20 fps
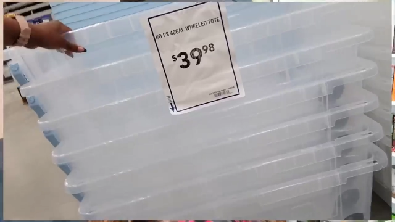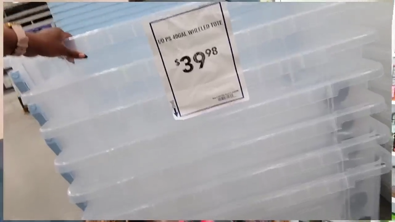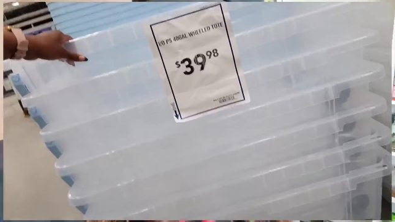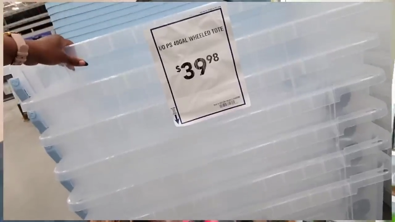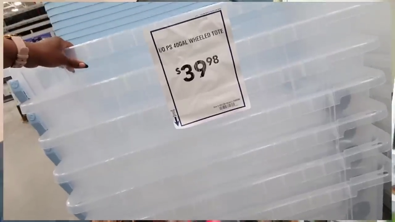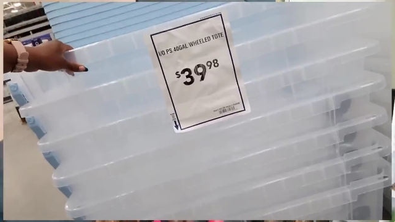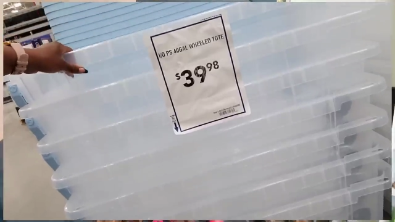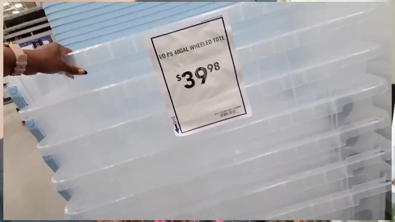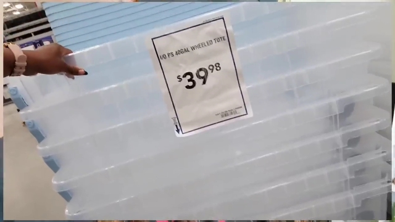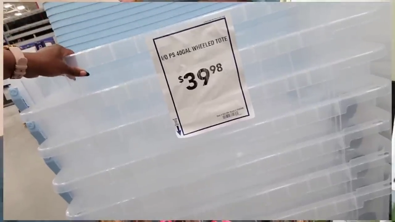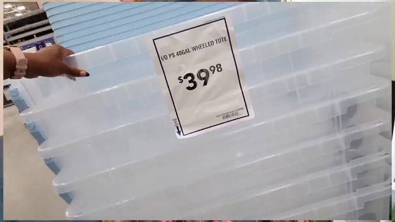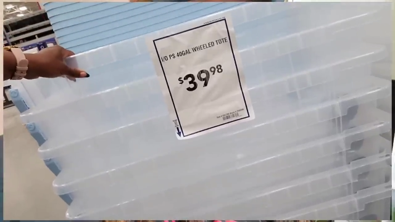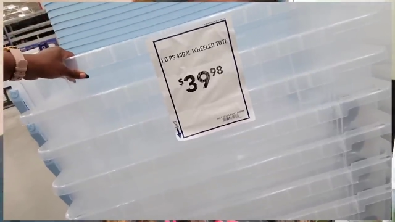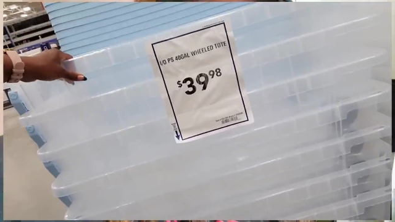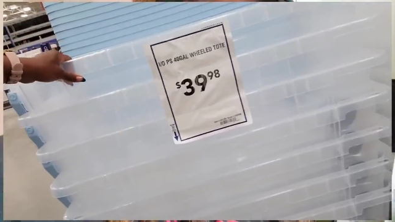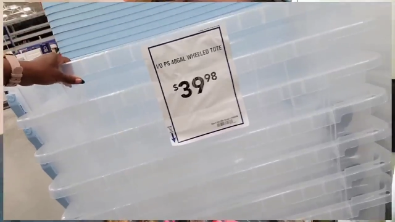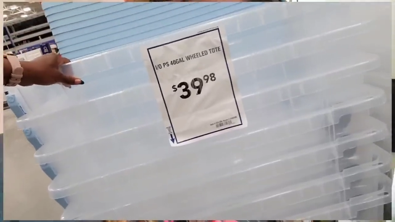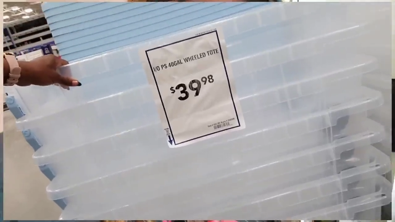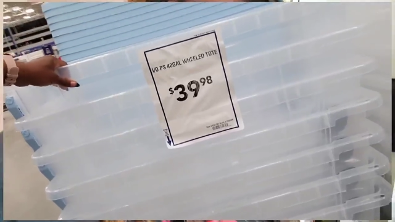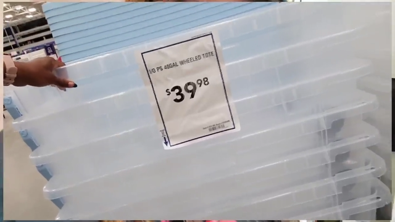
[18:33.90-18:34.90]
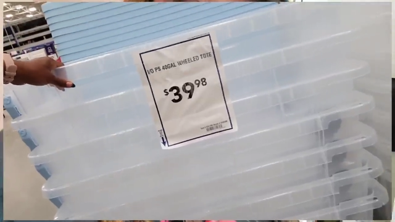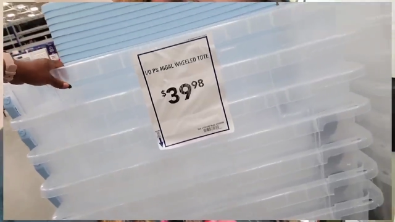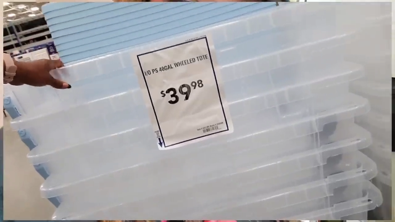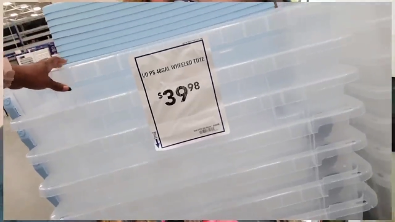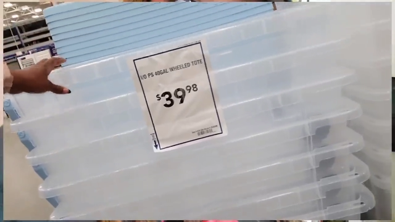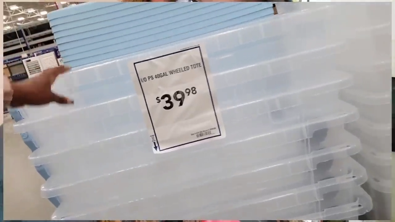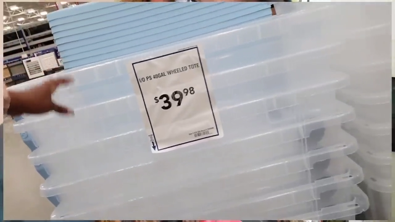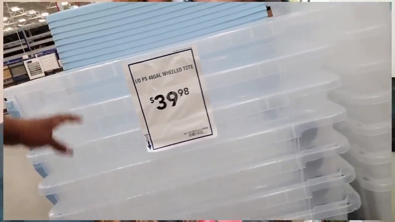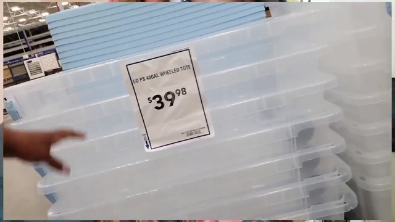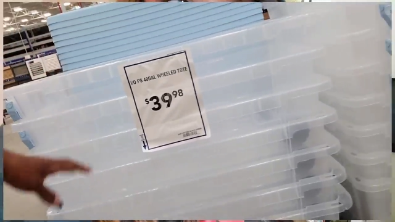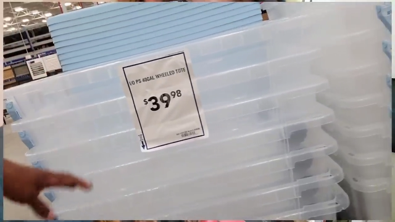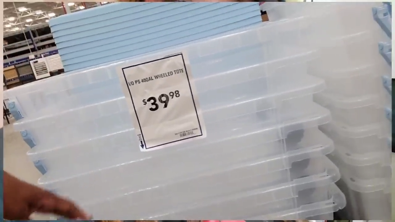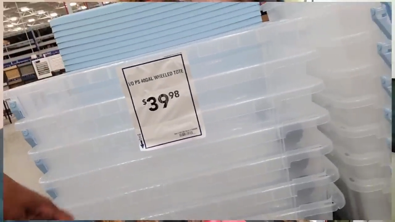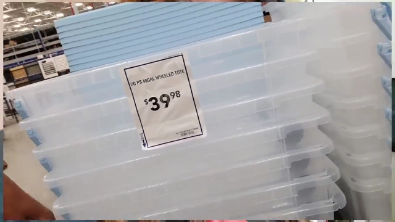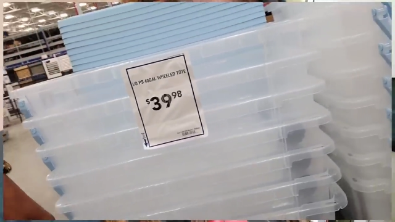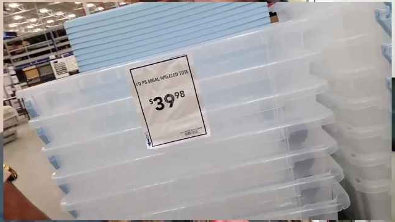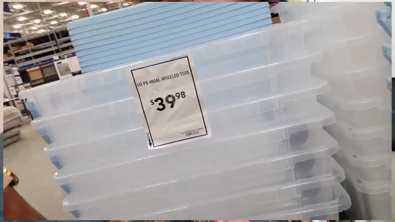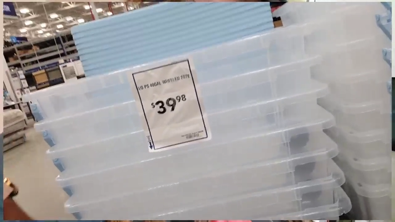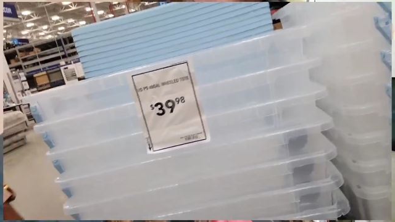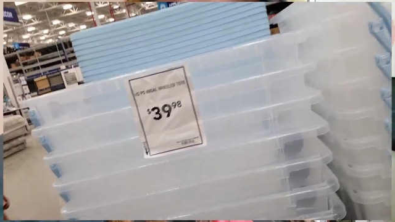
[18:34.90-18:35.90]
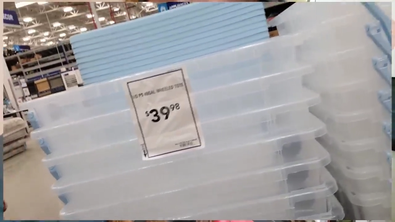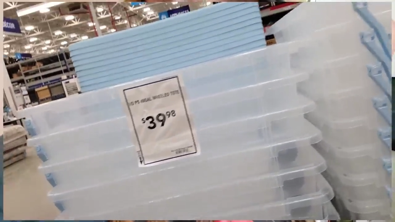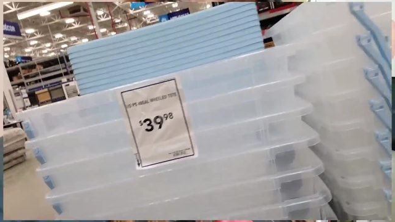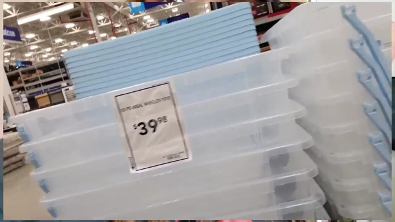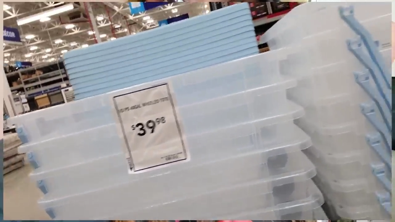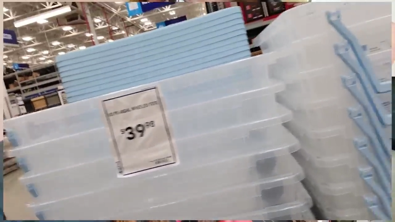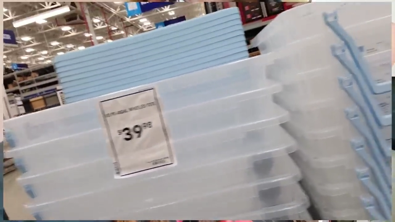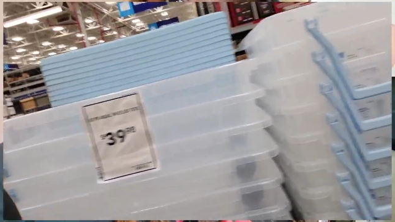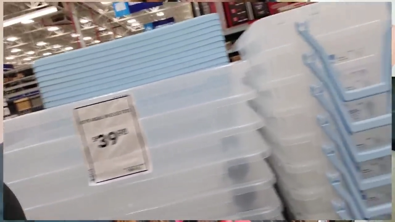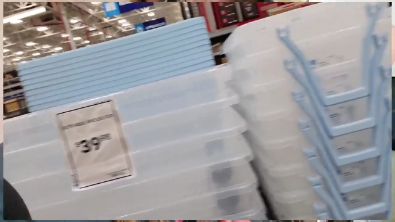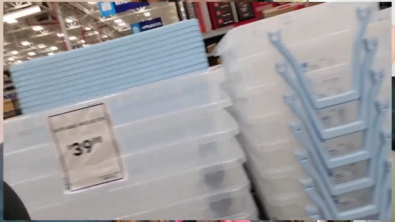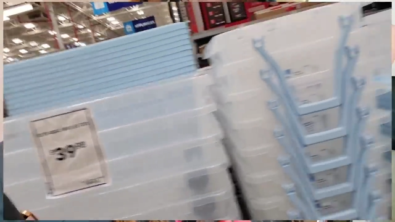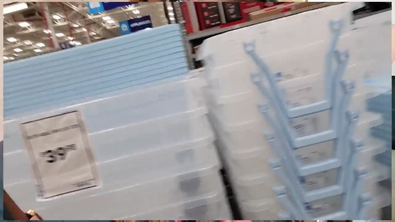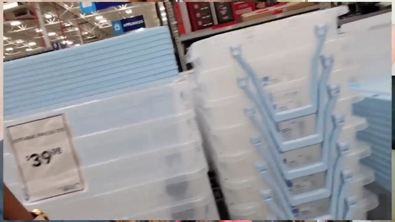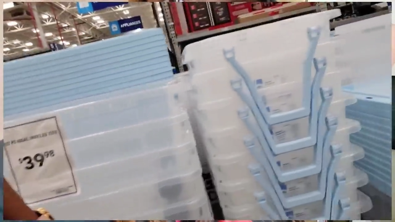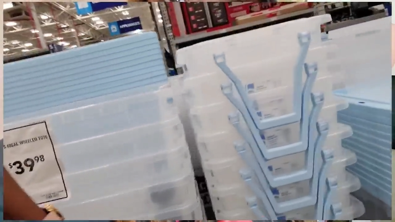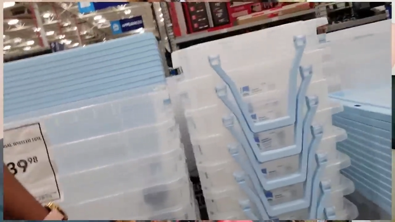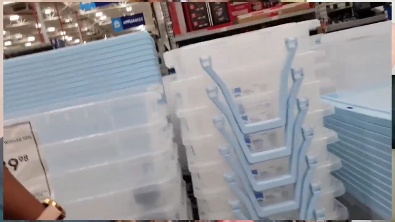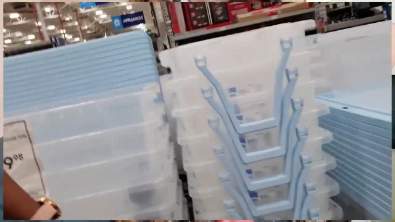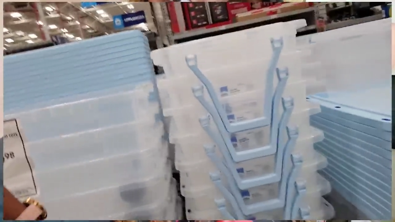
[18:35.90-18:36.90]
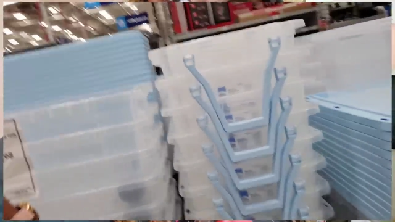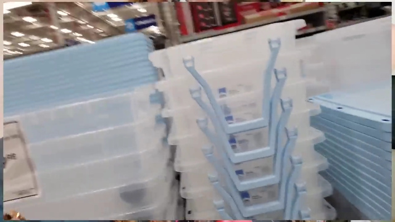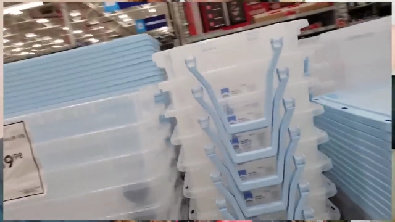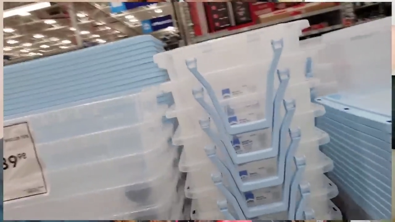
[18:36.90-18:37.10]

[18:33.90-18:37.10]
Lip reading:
No face is visible, so there are no lips to read.